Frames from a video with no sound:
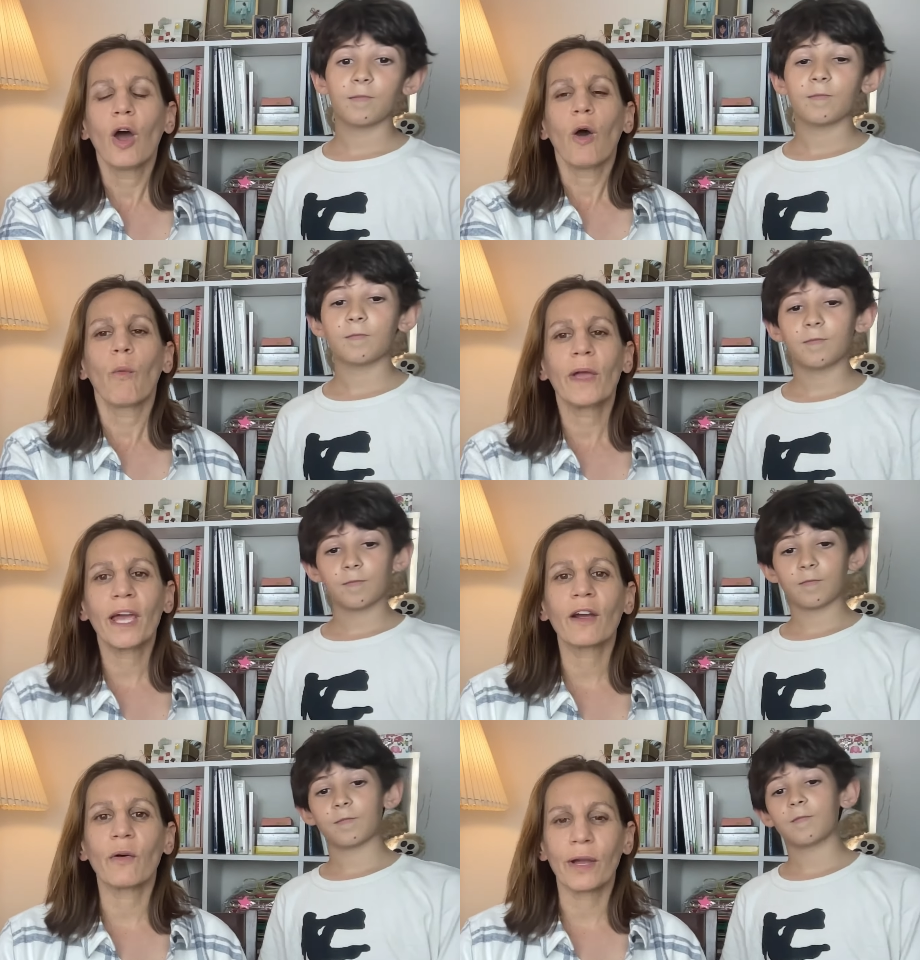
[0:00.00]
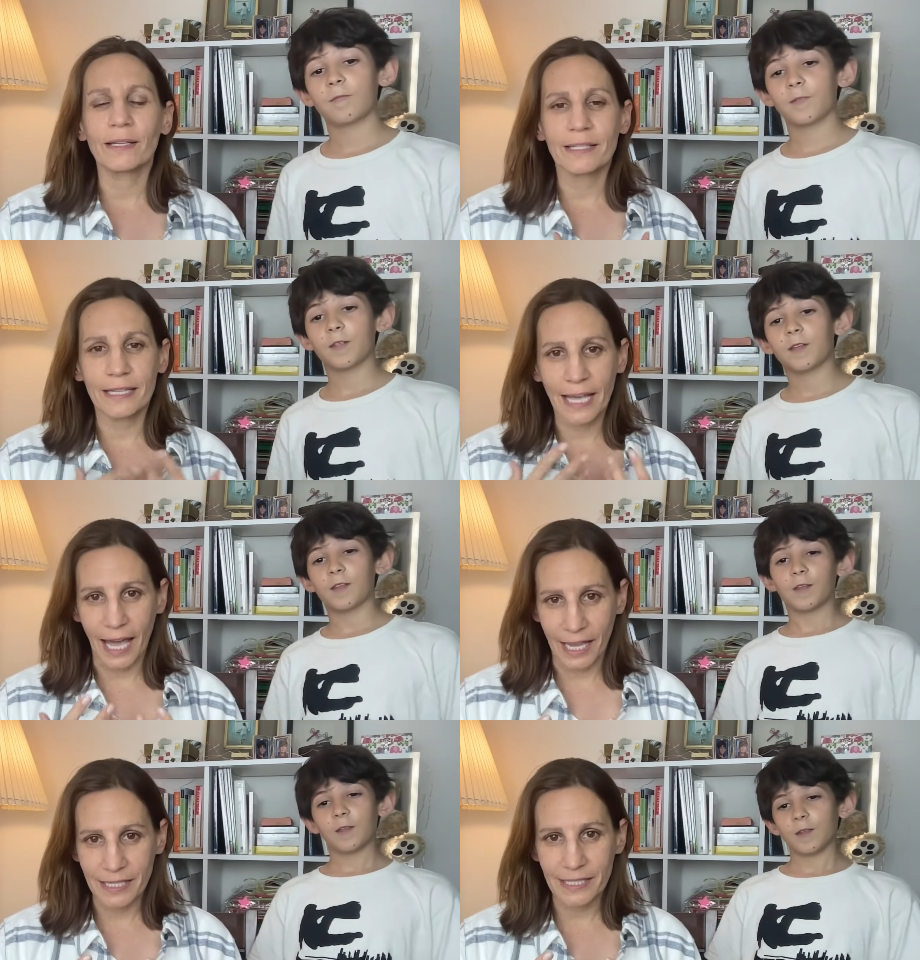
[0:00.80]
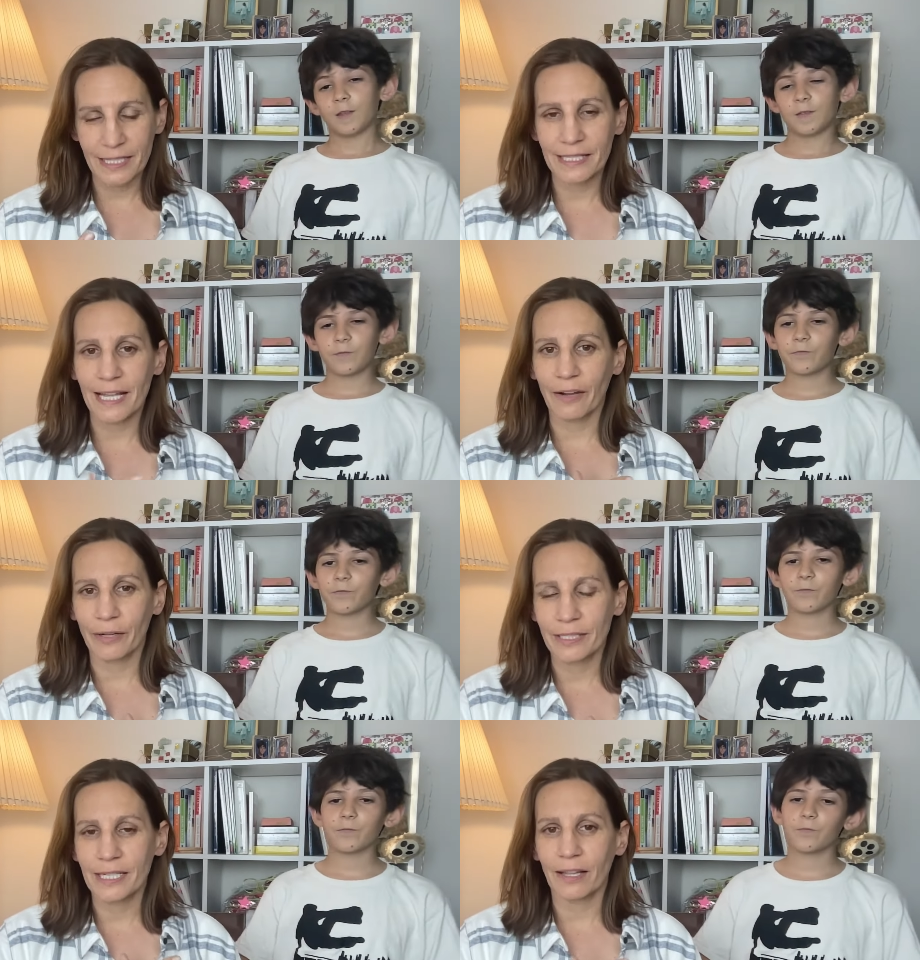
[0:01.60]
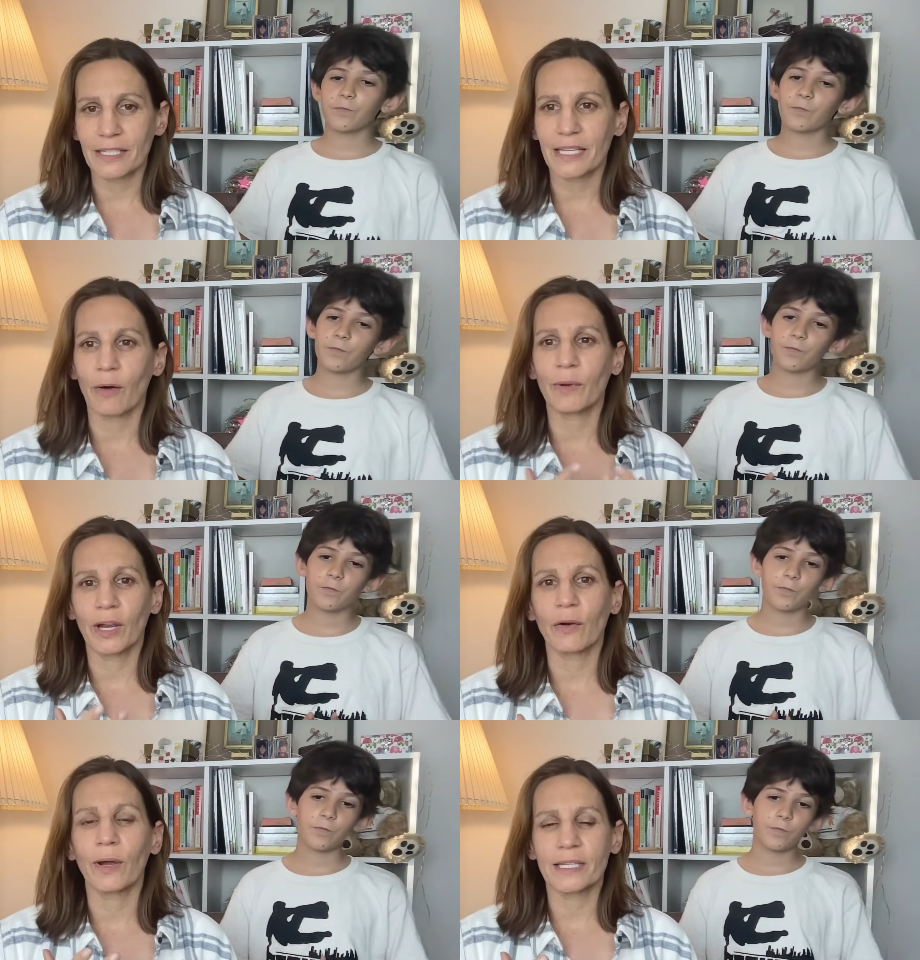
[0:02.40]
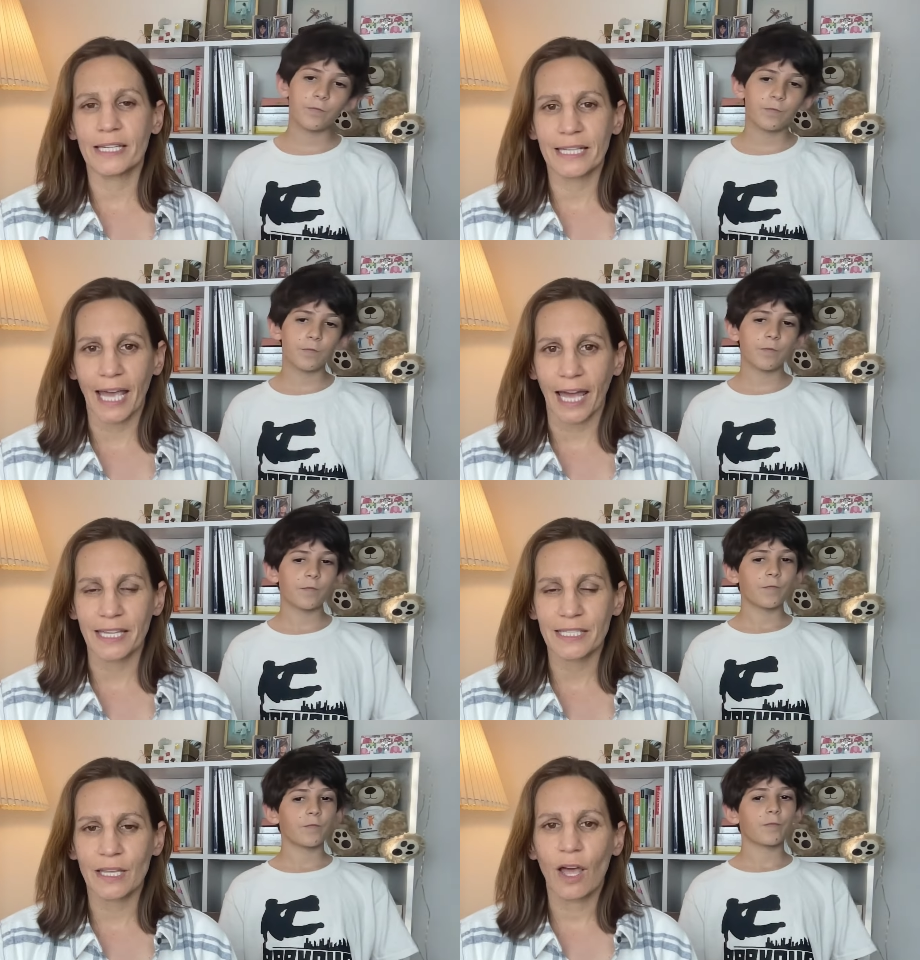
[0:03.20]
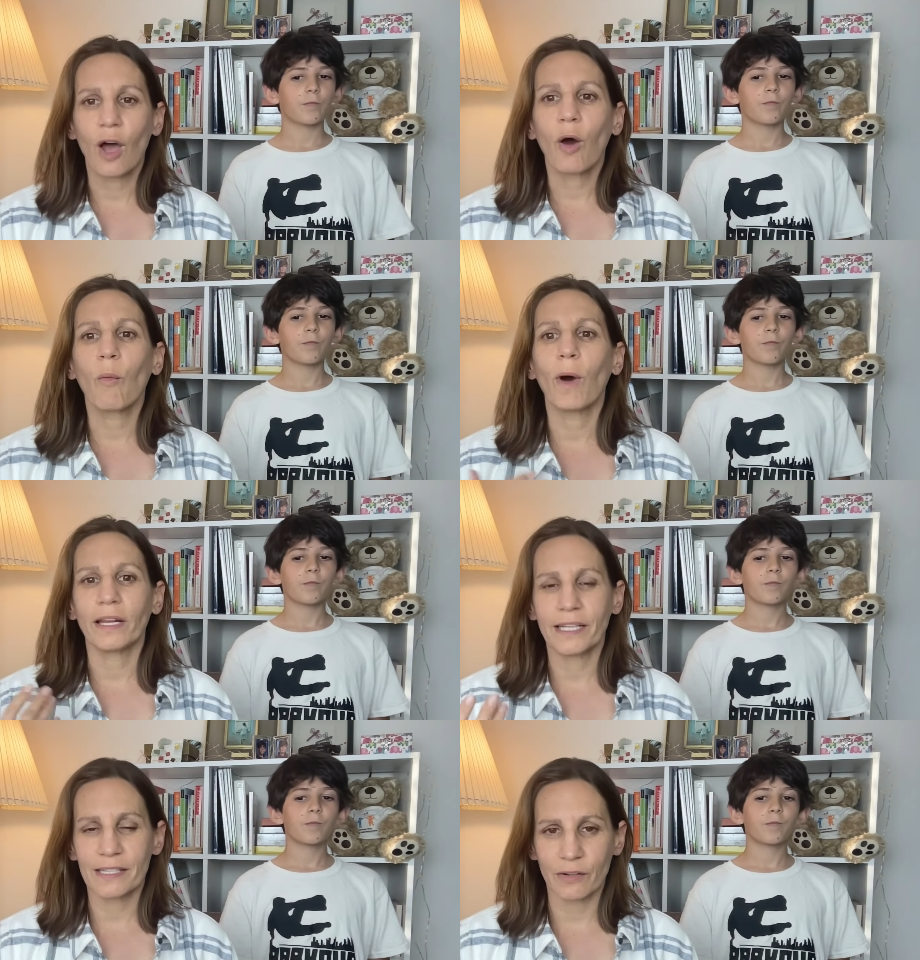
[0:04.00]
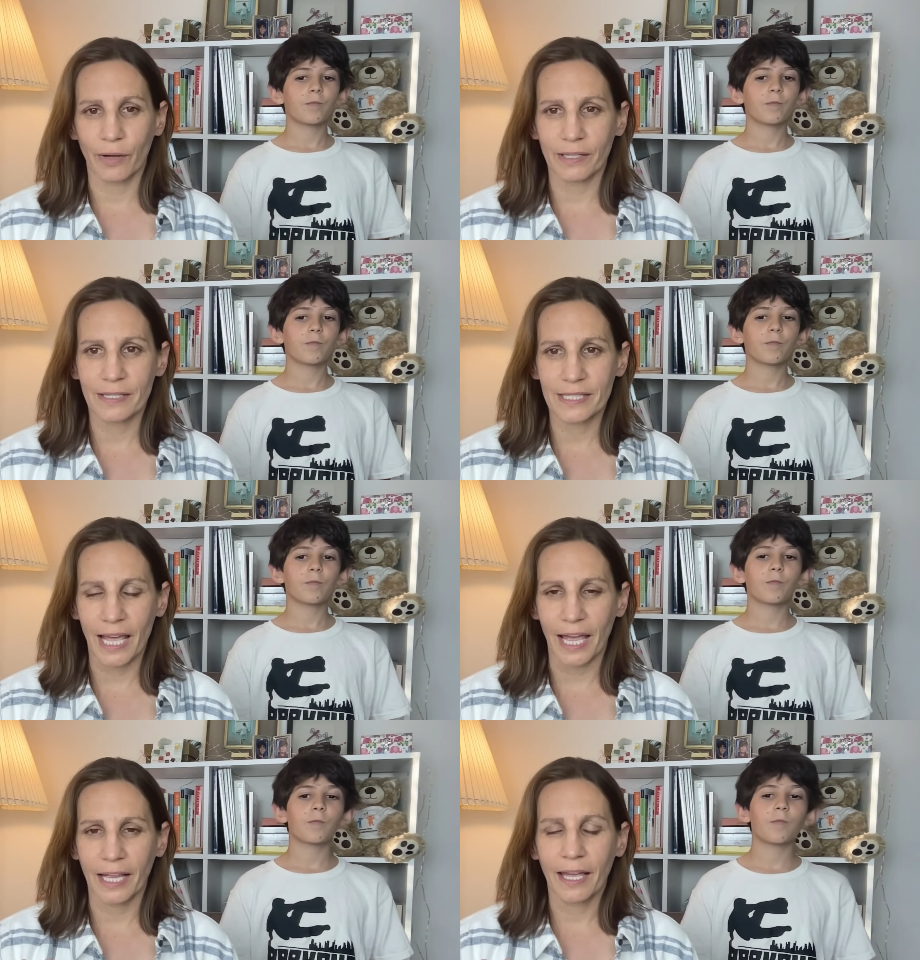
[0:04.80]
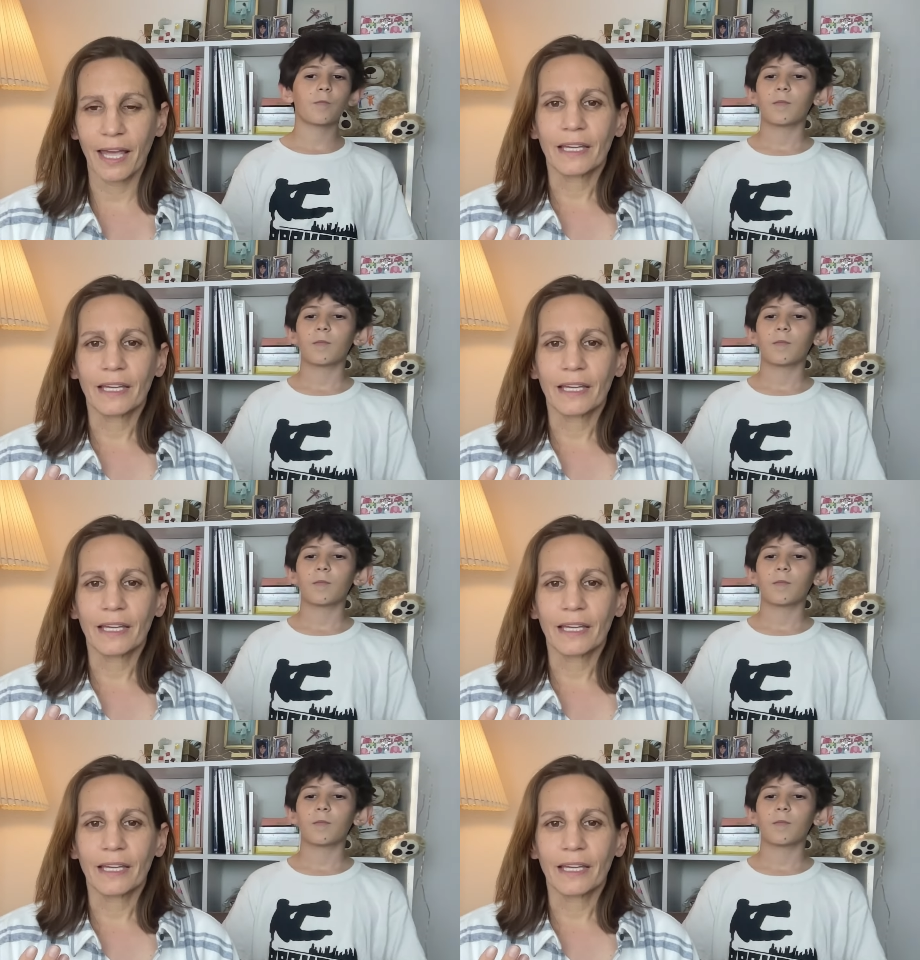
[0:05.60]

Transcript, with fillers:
Speaker 1: we are going to guess. He's not going to tell us yet. We are going to guess what he's going to say.